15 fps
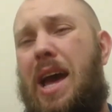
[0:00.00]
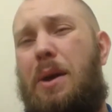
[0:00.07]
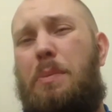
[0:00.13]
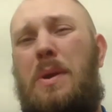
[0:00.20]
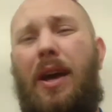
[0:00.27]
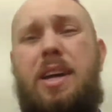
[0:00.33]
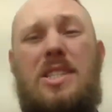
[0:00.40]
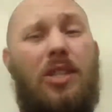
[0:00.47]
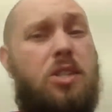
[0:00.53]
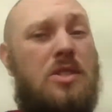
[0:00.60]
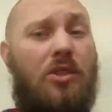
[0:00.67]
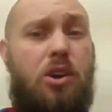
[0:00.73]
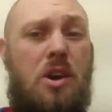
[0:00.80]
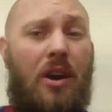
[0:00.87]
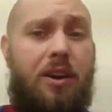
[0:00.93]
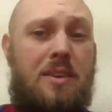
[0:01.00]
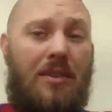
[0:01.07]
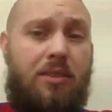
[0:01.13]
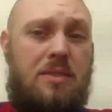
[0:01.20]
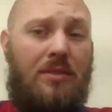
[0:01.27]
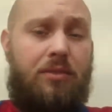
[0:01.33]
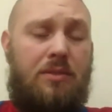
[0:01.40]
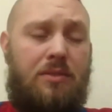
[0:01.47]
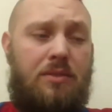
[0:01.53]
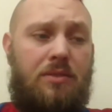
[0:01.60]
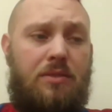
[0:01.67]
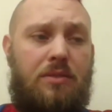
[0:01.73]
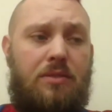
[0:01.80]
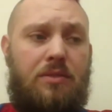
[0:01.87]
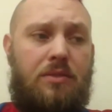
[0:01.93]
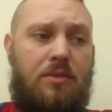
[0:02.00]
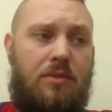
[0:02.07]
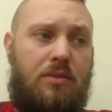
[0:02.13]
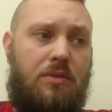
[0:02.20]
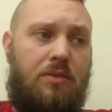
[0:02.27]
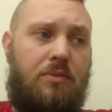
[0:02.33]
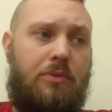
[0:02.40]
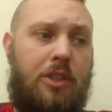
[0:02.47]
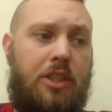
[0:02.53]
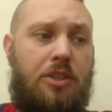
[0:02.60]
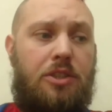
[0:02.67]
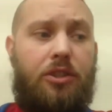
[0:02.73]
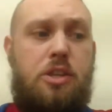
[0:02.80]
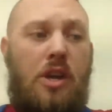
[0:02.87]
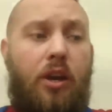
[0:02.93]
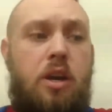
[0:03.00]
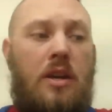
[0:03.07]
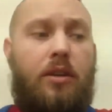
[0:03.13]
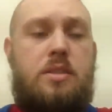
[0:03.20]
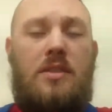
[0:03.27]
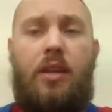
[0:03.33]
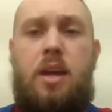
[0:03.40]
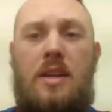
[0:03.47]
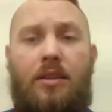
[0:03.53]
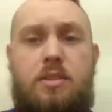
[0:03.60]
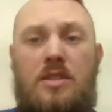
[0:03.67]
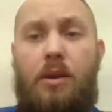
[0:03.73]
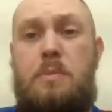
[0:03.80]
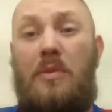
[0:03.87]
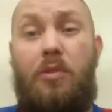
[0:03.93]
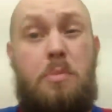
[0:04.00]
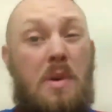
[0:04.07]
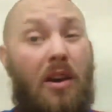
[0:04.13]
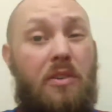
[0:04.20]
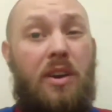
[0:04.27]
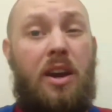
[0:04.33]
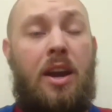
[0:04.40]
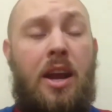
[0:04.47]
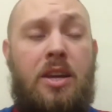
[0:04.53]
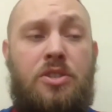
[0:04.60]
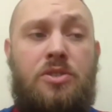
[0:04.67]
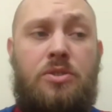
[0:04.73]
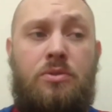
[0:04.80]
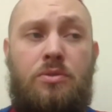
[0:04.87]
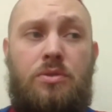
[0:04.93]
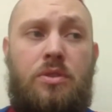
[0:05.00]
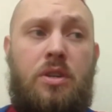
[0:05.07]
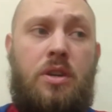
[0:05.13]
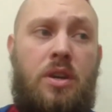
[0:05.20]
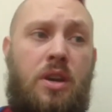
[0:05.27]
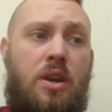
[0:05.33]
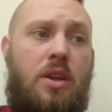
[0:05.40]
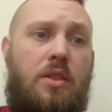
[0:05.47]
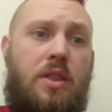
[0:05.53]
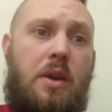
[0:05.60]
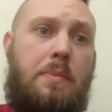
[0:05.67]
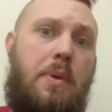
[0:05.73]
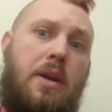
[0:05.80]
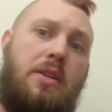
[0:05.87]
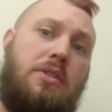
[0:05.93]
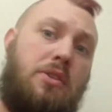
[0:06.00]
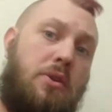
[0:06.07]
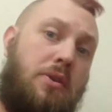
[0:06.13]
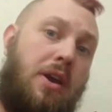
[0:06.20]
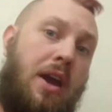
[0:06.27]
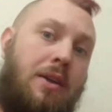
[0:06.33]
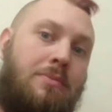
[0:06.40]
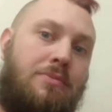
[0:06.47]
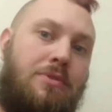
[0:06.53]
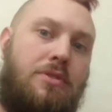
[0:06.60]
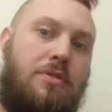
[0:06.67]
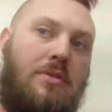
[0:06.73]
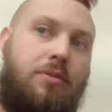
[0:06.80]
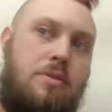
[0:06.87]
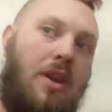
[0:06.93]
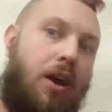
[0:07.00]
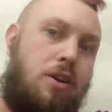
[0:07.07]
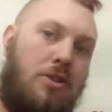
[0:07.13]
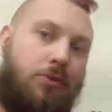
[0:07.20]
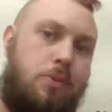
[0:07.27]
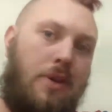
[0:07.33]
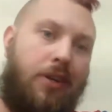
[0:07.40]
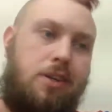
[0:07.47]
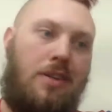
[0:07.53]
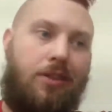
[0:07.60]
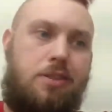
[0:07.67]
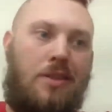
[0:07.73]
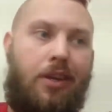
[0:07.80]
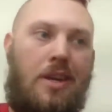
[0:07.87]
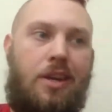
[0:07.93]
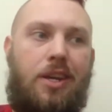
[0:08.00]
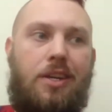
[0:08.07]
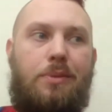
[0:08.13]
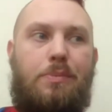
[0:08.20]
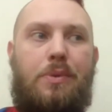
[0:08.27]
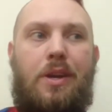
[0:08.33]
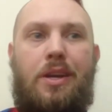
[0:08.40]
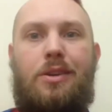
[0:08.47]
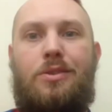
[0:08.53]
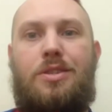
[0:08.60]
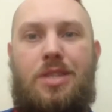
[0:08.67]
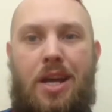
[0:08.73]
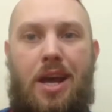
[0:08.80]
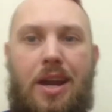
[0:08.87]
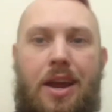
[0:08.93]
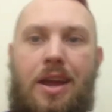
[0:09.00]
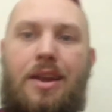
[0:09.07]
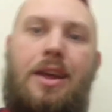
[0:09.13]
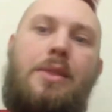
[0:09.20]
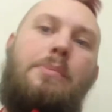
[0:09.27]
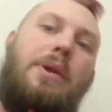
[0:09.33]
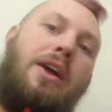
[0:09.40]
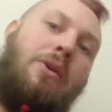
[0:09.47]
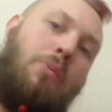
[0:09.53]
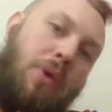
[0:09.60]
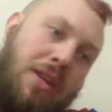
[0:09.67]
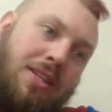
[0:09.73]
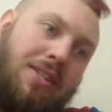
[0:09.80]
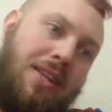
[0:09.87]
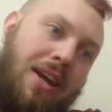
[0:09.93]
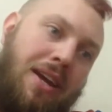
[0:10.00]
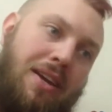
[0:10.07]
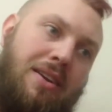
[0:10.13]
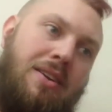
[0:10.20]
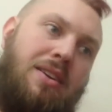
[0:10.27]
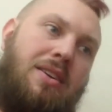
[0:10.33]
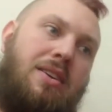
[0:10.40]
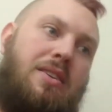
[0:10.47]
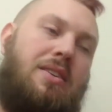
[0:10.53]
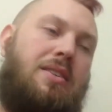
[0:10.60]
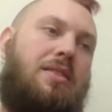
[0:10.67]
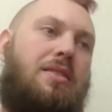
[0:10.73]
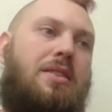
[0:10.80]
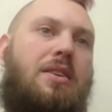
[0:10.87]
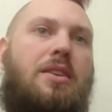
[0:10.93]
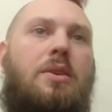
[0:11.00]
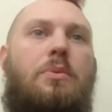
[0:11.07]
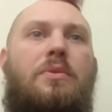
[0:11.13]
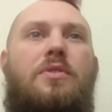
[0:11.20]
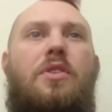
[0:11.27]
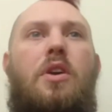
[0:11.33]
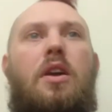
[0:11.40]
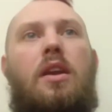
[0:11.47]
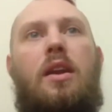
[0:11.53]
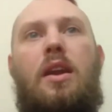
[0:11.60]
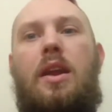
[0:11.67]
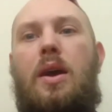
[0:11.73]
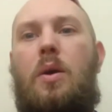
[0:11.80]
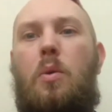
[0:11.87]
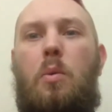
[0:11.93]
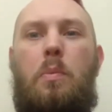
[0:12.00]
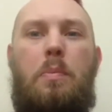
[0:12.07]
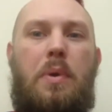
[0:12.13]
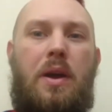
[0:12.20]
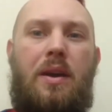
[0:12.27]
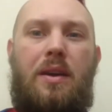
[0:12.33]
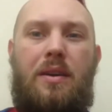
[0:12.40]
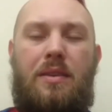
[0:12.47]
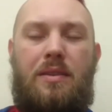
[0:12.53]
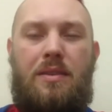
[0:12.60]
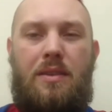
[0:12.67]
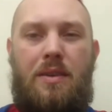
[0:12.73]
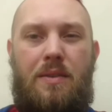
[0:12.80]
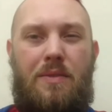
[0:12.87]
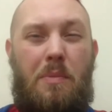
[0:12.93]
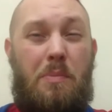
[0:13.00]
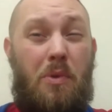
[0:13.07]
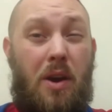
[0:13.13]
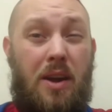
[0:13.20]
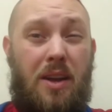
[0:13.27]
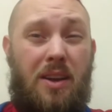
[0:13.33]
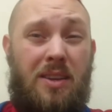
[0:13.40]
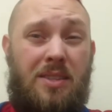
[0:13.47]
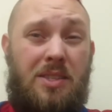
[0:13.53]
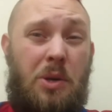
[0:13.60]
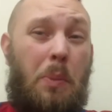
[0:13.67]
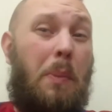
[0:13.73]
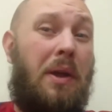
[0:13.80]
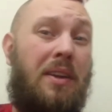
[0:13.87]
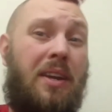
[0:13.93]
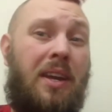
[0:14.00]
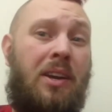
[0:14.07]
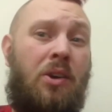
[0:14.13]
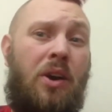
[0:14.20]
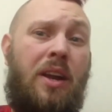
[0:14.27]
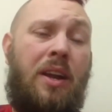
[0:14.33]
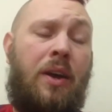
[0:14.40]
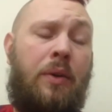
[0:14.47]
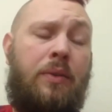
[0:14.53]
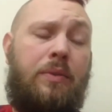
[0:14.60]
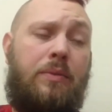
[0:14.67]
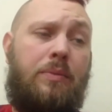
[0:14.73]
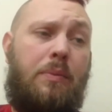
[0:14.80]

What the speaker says: Our players look tired, which you can understand. Some of them are internationals. They played two games last week. They played on Saturday, and now they're playing on Wednesday. Lucky we've got a little bit of a break until Monday night now.